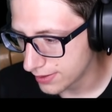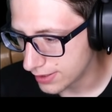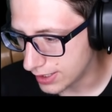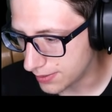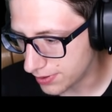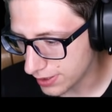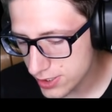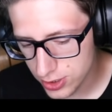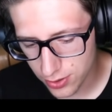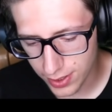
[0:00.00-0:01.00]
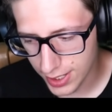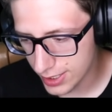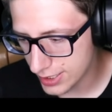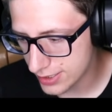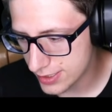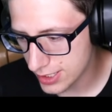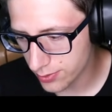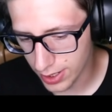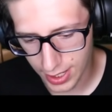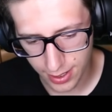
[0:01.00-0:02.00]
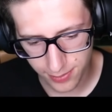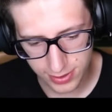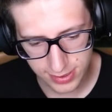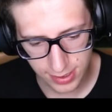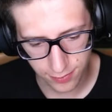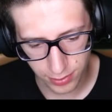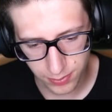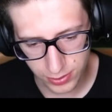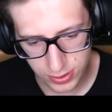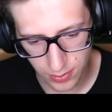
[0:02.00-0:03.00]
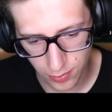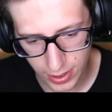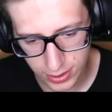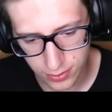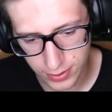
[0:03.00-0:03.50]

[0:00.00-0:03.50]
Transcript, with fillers: But let's go ahead and see what happens if we put some Red Goo.